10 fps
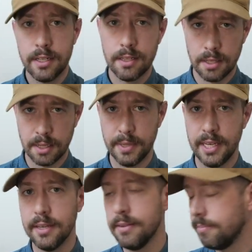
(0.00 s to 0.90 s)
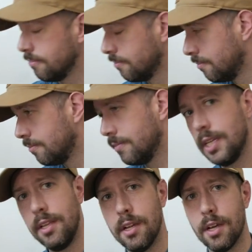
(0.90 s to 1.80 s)
like me,
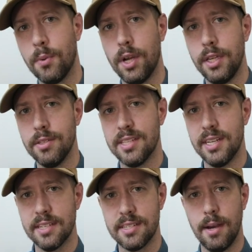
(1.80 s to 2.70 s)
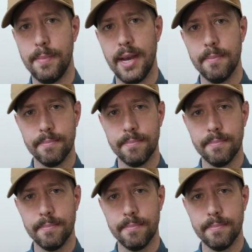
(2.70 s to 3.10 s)
you're gonna wanna use the desktop app.